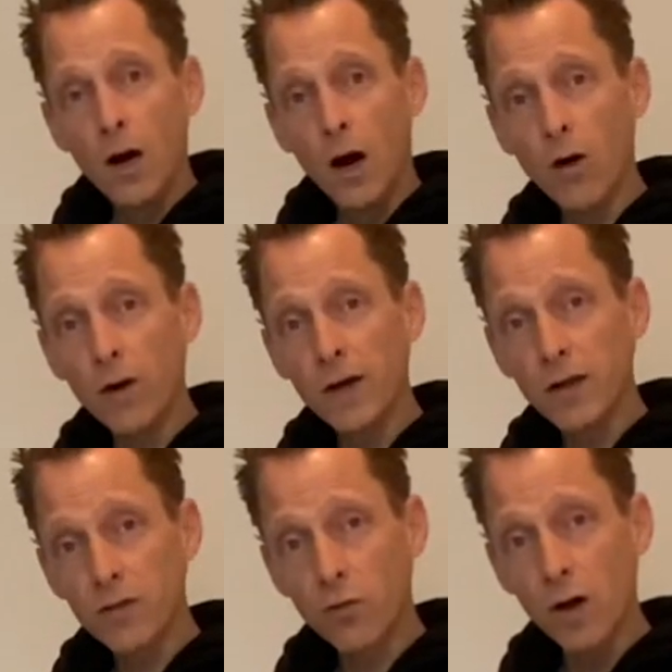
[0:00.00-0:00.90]
Okay,
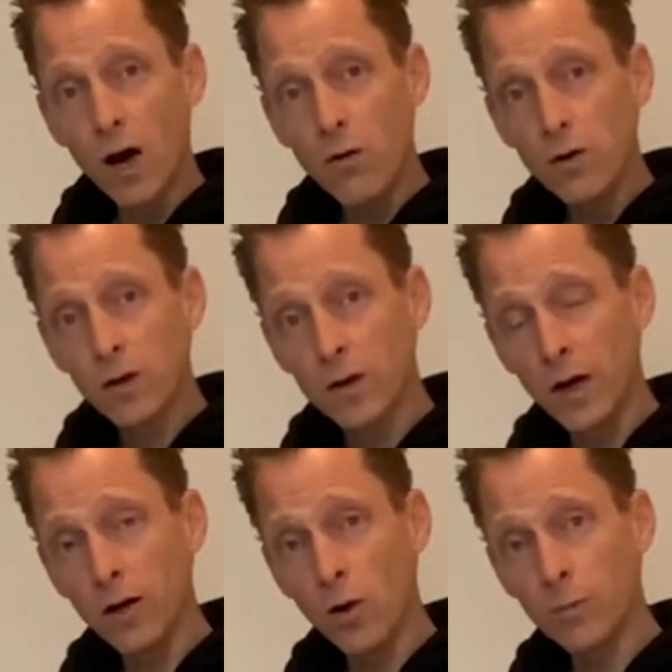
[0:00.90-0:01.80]
that's for now.
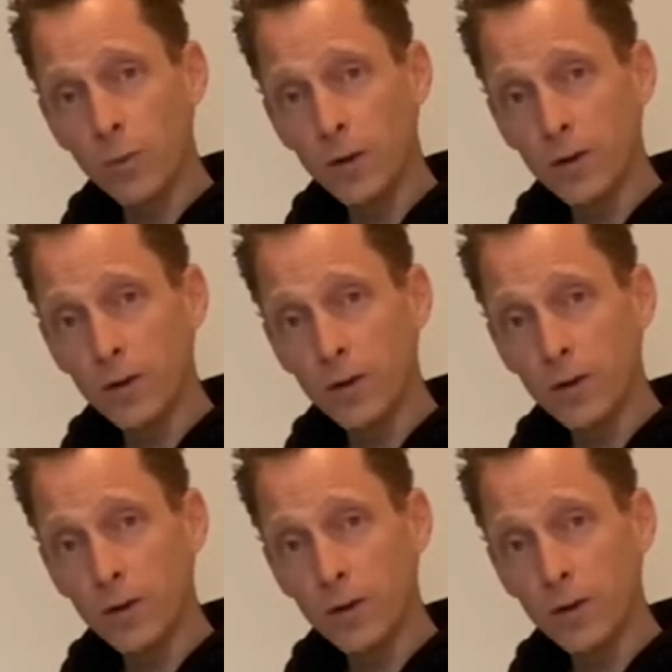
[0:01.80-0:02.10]
I hope